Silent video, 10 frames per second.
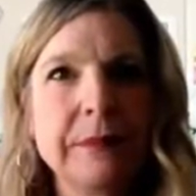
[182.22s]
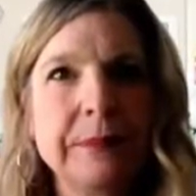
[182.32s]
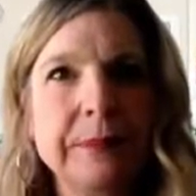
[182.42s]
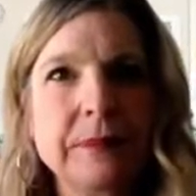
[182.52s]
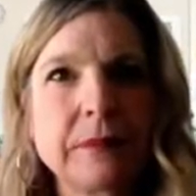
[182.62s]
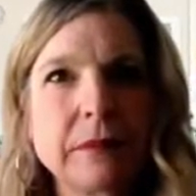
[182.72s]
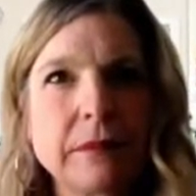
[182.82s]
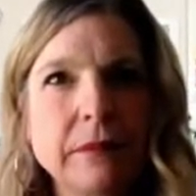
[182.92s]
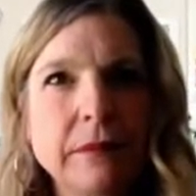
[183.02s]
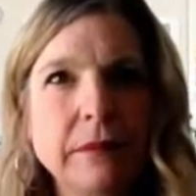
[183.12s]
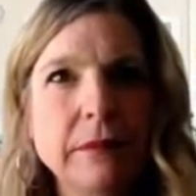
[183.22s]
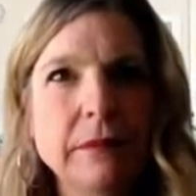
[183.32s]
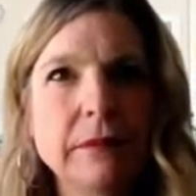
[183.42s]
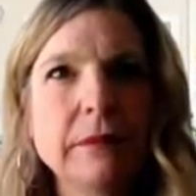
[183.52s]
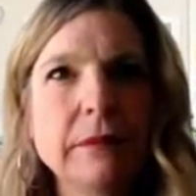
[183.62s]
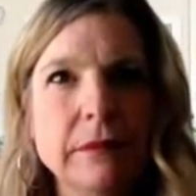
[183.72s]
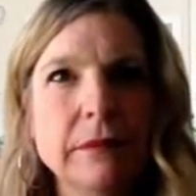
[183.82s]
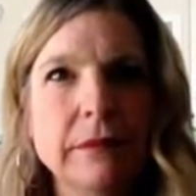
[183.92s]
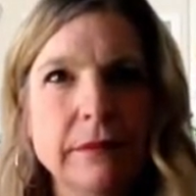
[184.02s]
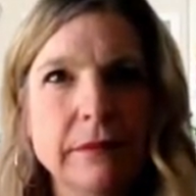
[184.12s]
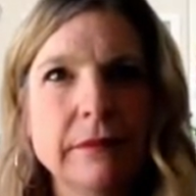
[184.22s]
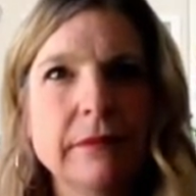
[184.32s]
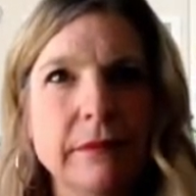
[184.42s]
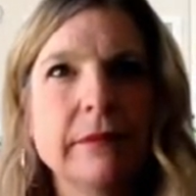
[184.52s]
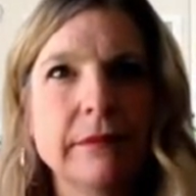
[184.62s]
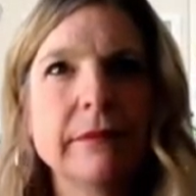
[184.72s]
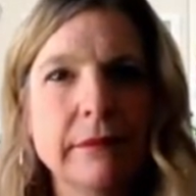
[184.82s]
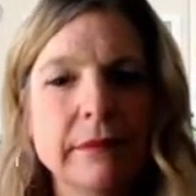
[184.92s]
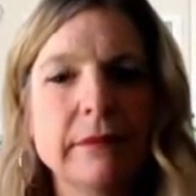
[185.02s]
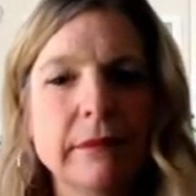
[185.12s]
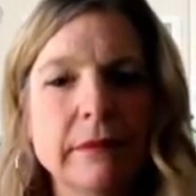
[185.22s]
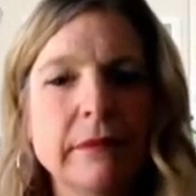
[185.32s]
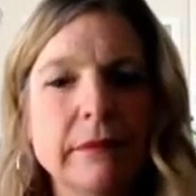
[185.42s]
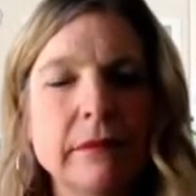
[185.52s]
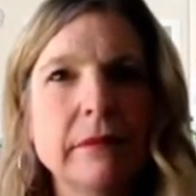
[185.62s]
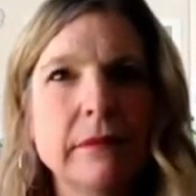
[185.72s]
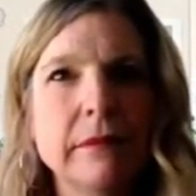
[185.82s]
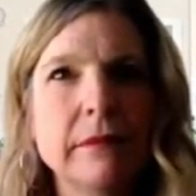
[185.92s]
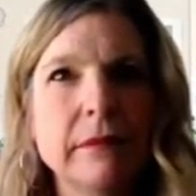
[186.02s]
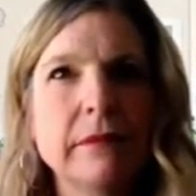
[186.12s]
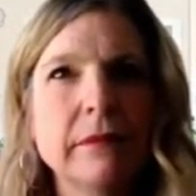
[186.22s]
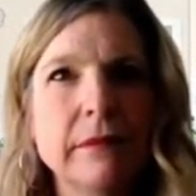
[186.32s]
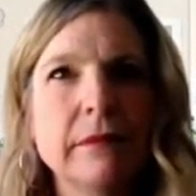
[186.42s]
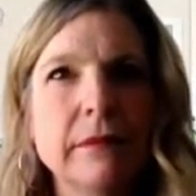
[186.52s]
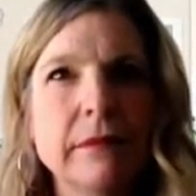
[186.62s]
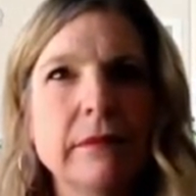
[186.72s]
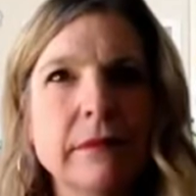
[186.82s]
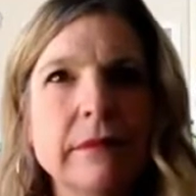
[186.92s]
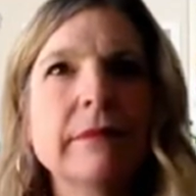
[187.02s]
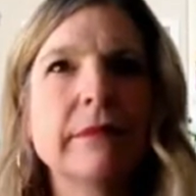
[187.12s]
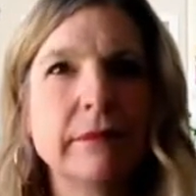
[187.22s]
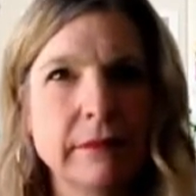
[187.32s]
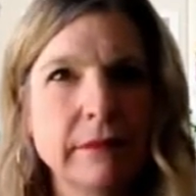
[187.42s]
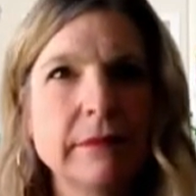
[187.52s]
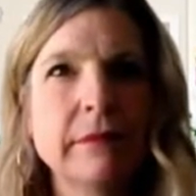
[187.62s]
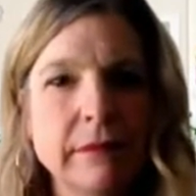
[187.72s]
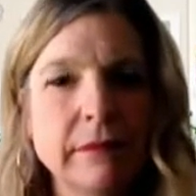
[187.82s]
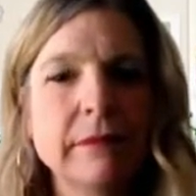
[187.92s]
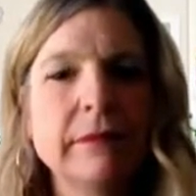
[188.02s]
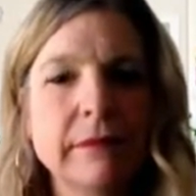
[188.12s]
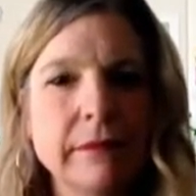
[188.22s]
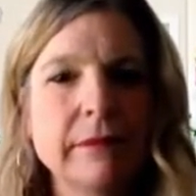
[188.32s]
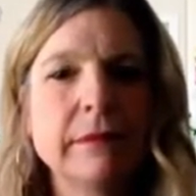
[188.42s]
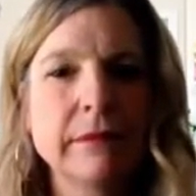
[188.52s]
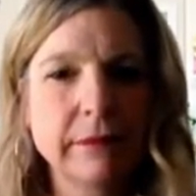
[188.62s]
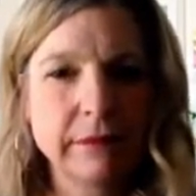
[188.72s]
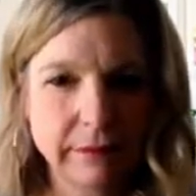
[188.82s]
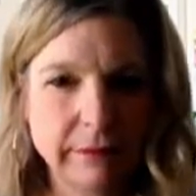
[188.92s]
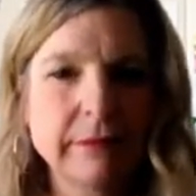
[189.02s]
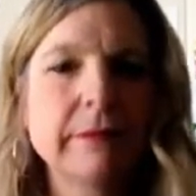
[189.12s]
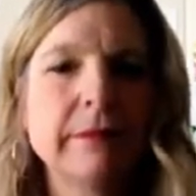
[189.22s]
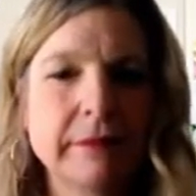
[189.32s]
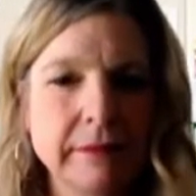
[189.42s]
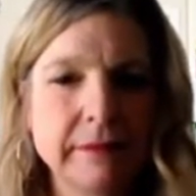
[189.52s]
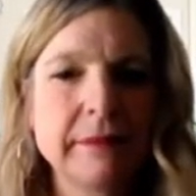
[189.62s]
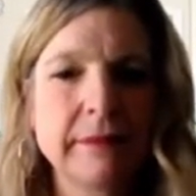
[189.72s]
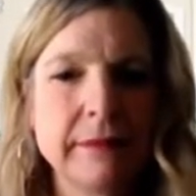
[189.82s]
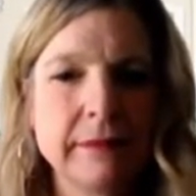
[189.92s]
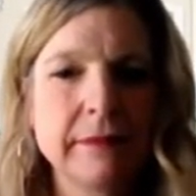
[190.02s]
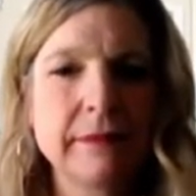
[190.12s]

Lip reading: [no speech]